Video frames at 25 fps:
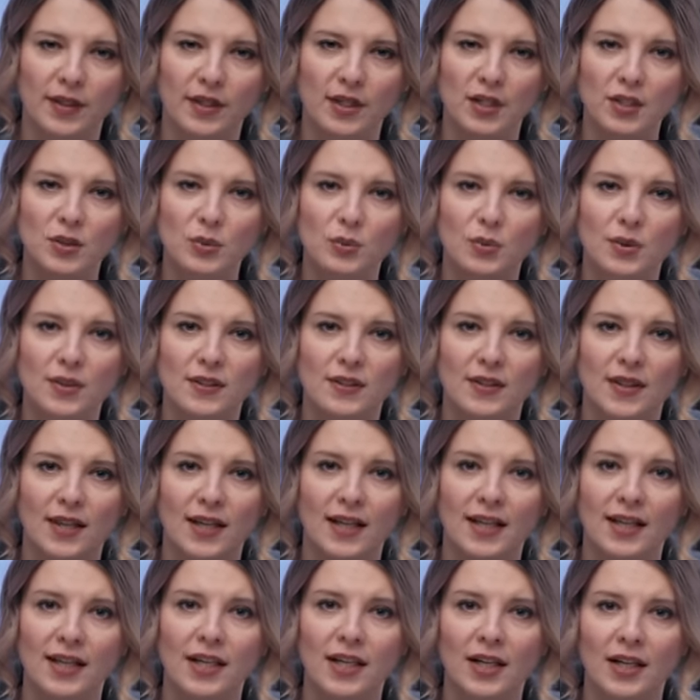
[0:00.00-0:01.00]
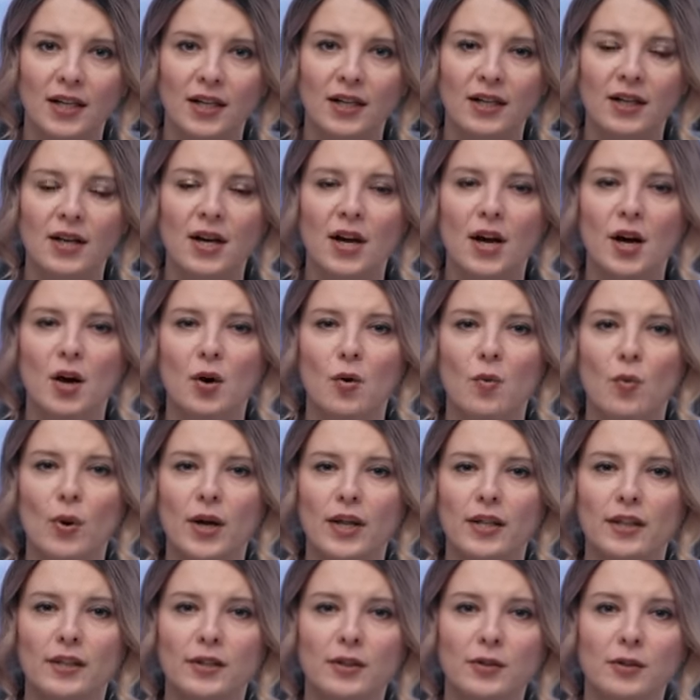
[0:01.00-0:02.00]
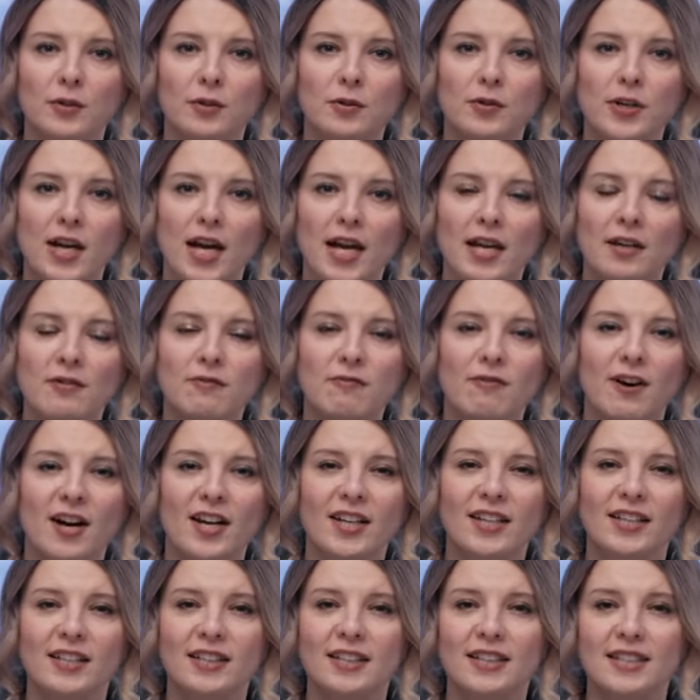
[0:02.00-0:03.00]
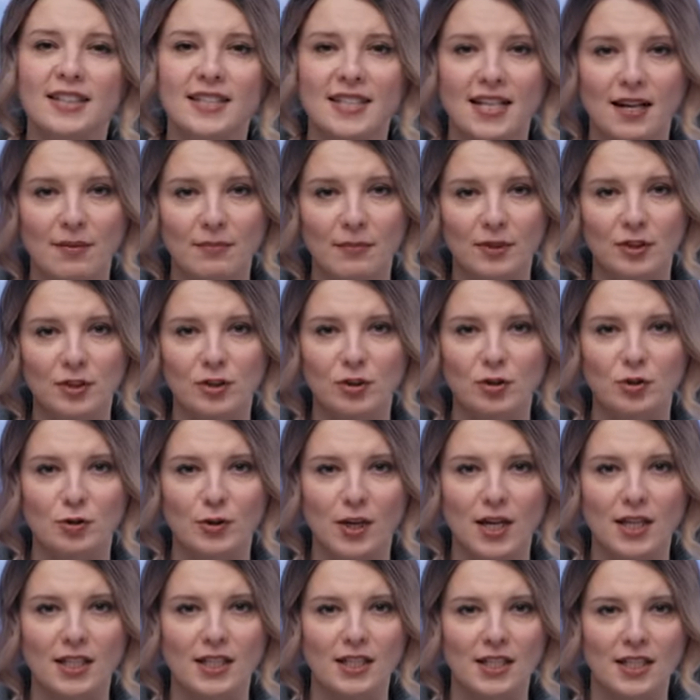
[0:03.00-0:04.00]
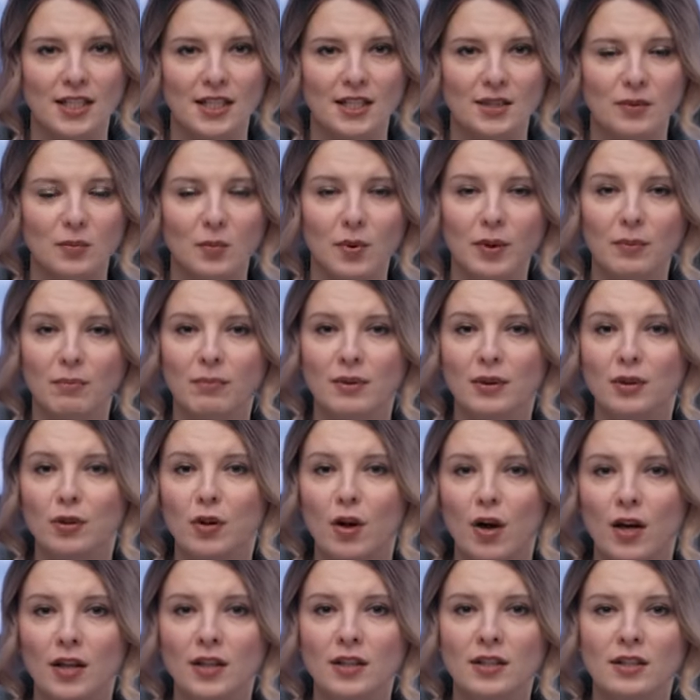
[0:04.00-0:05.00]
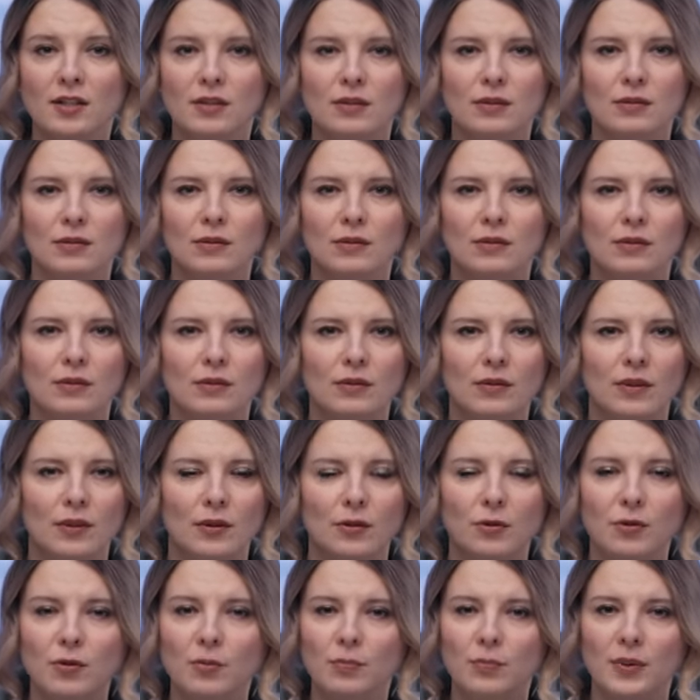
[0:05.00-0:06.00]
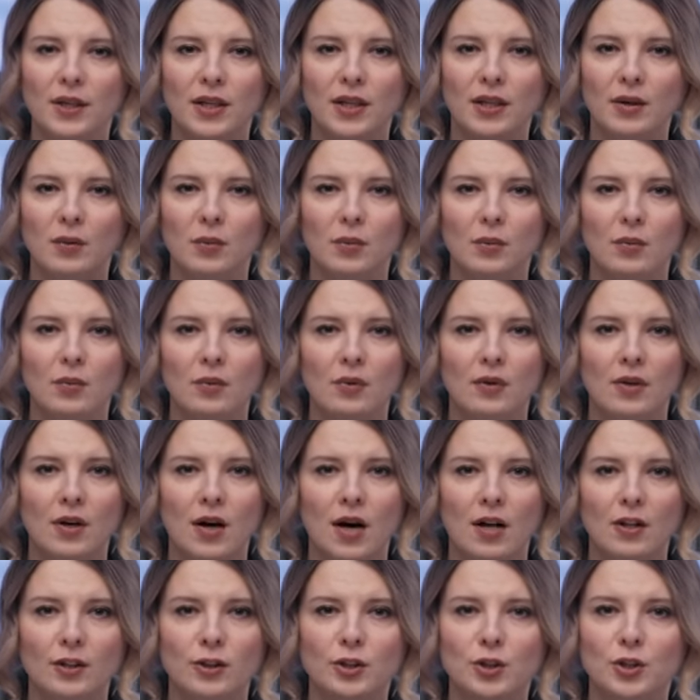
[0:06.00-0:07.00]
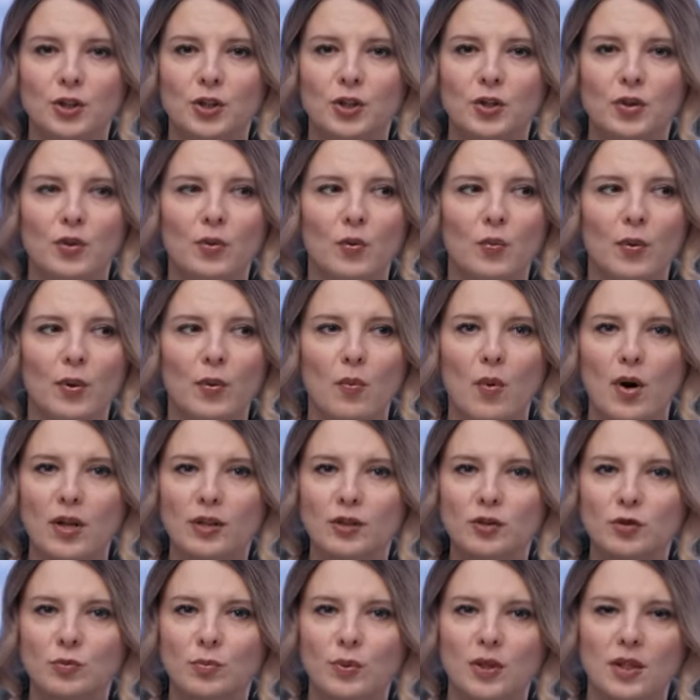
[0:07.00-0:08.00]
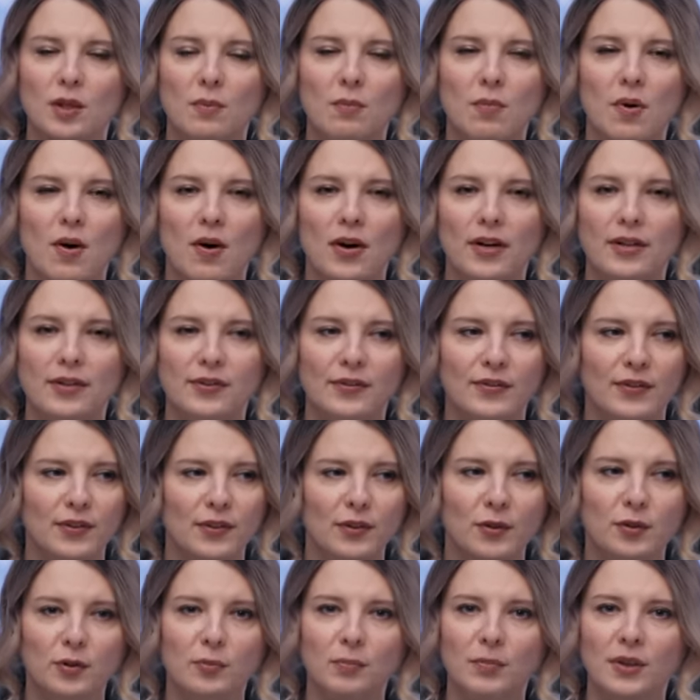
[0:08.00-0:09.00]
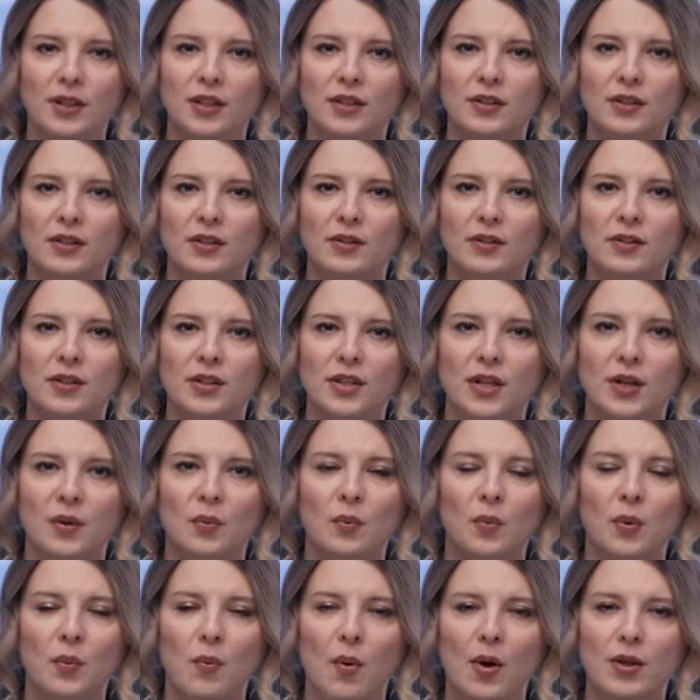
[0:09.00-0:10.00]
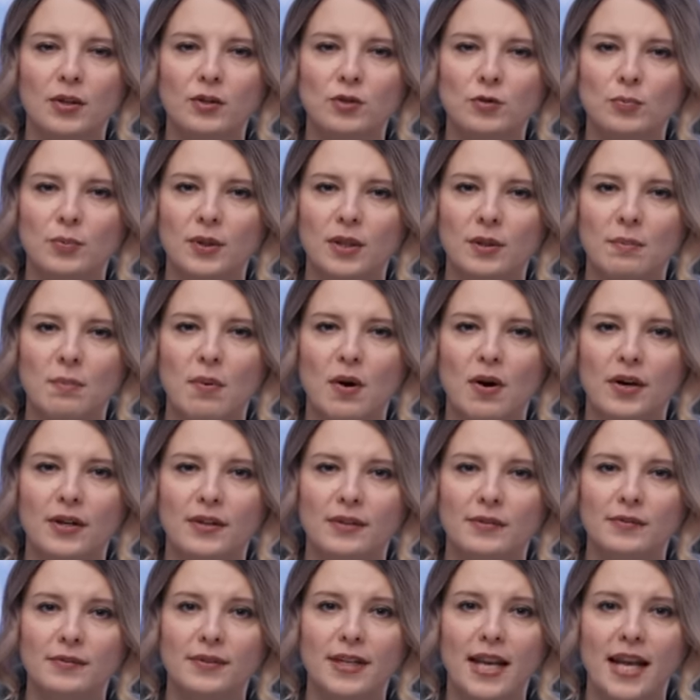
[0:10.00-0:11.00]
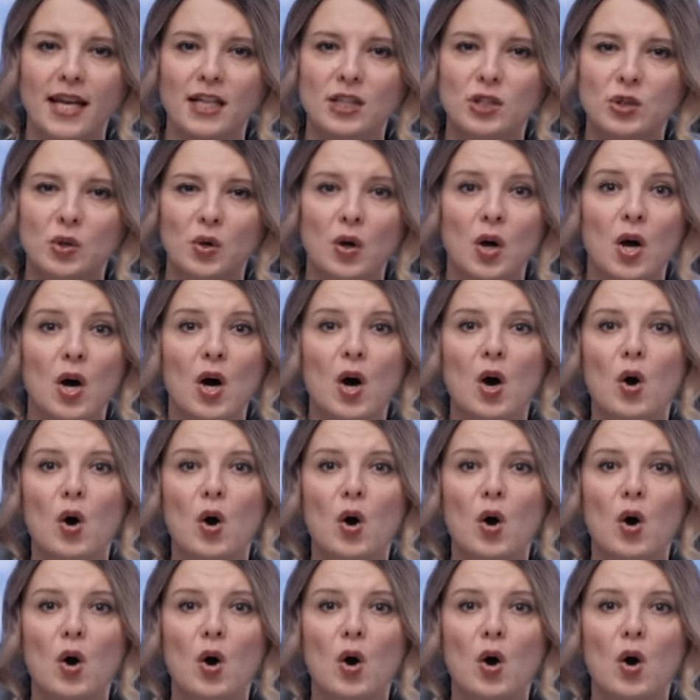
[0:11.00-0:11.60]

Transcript: This was the year when Ukraine finally demonstrated we belong to European culture. We want to be a part of the European Union. We want to be a part of NATO.